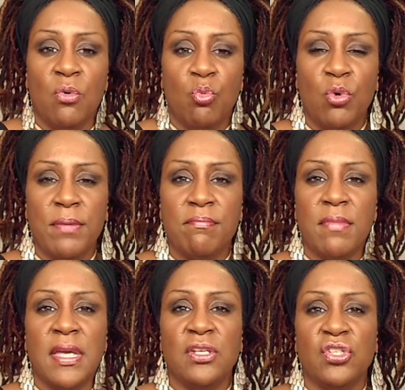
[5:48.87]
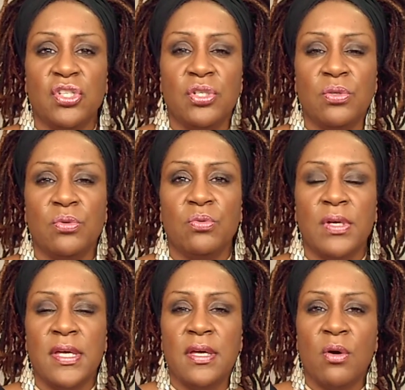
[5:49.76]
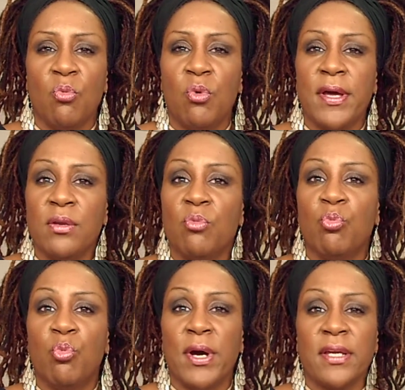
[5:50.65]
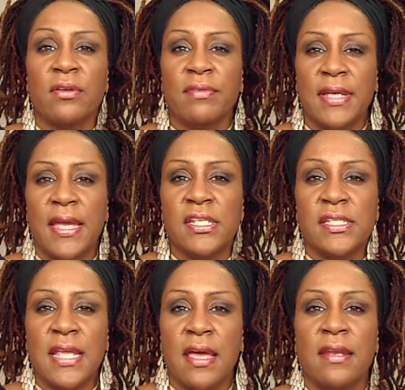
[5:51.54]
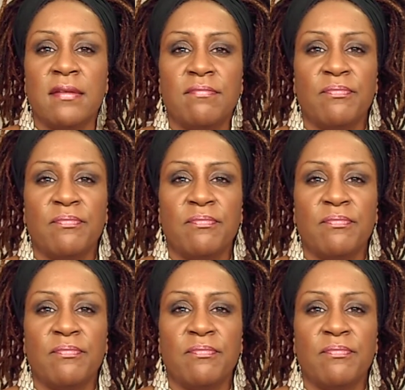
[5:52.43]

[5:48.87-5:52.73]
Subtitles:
What makes you, what creates that